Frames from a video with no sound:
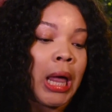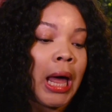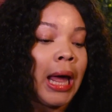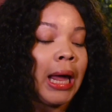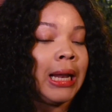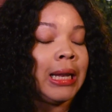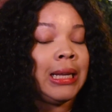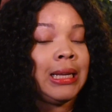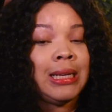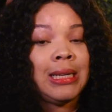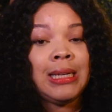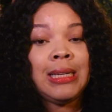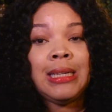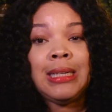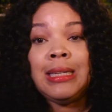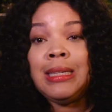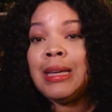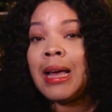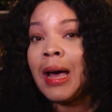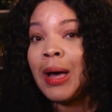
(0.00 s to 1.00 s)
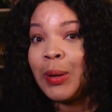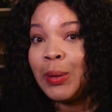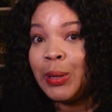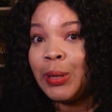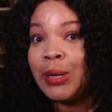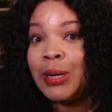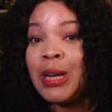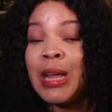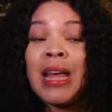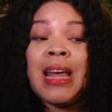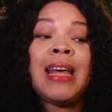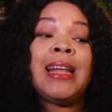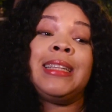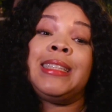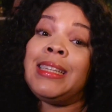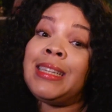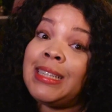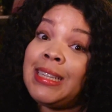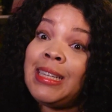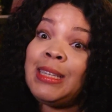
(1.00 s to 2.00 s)
Like y'all
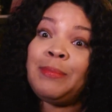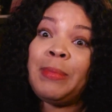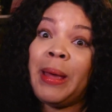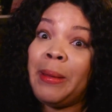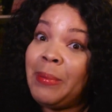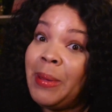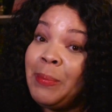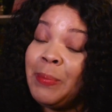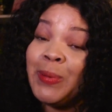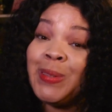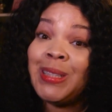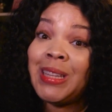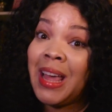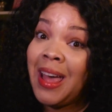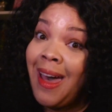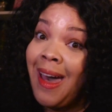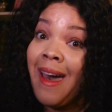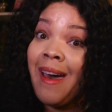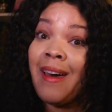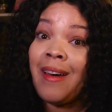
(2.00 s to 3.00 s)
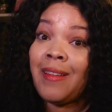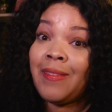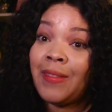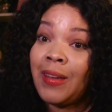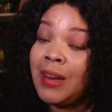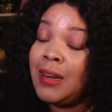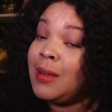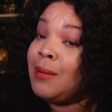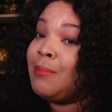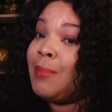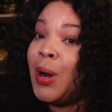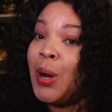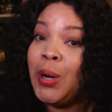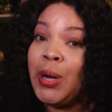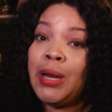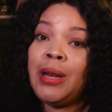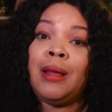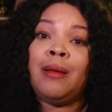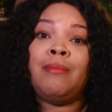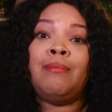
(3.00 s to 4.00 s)
done took these black people's stuff and done
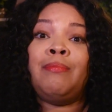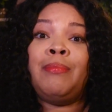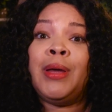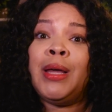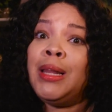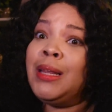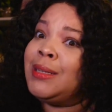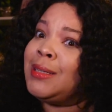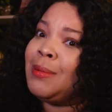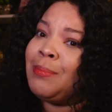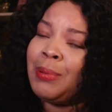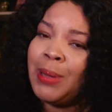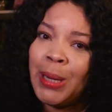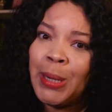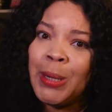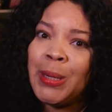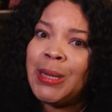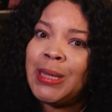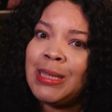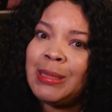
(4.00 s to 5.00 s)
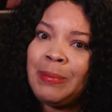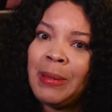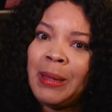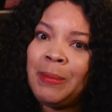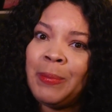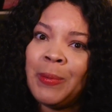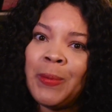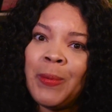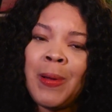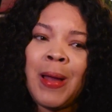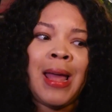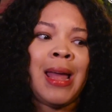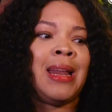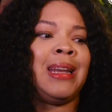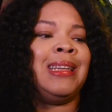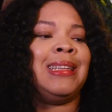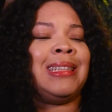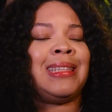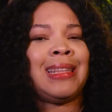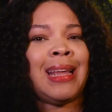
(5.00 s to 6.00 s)
murdered and pillaged and plundered these people,
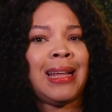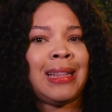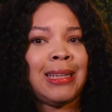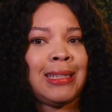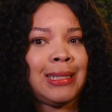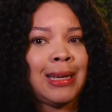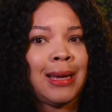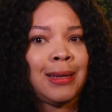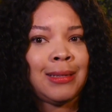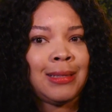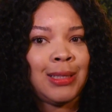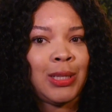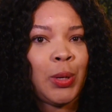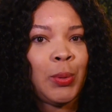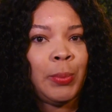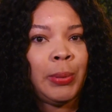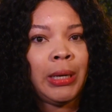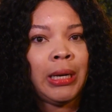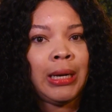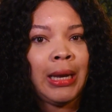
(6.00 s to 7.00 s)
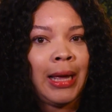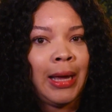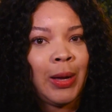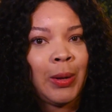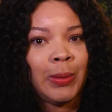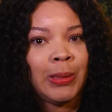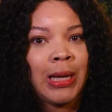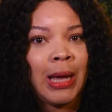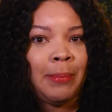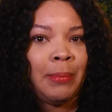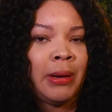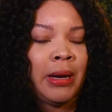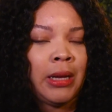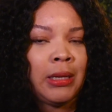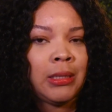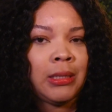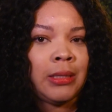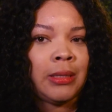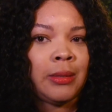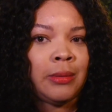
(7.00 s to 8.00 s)
and just think that y'all just gonna put a lake on top and
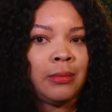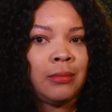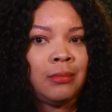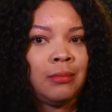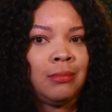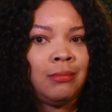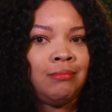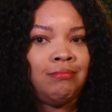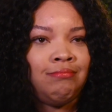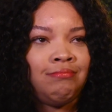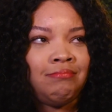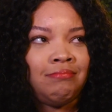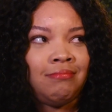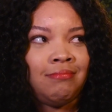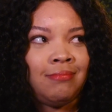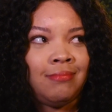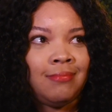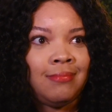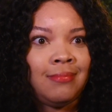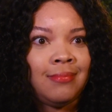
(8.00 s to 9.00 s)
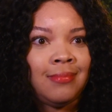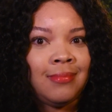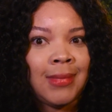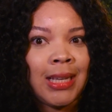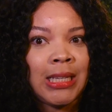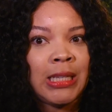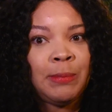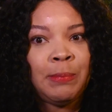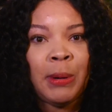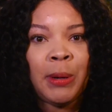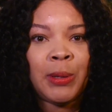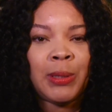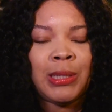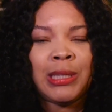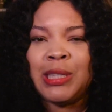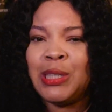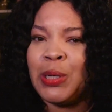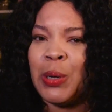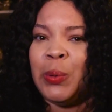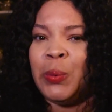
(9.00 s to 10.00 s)
their
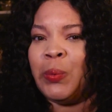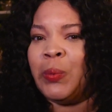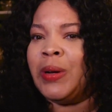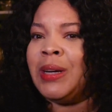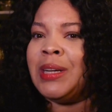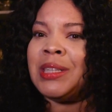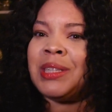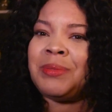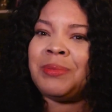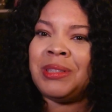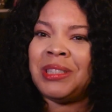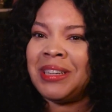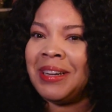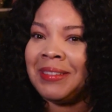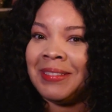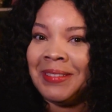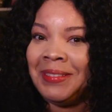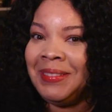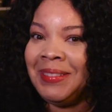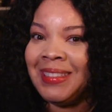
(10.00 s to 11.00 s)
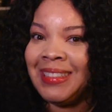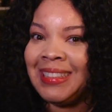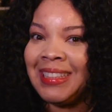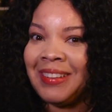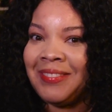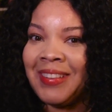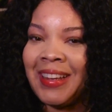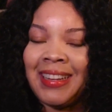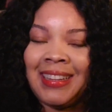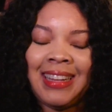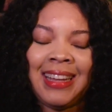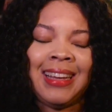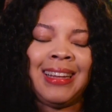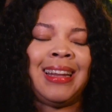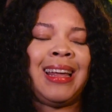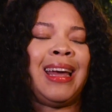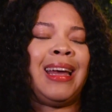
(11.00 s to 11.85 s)
spirits just gonna rest with y'all doing stuff like that.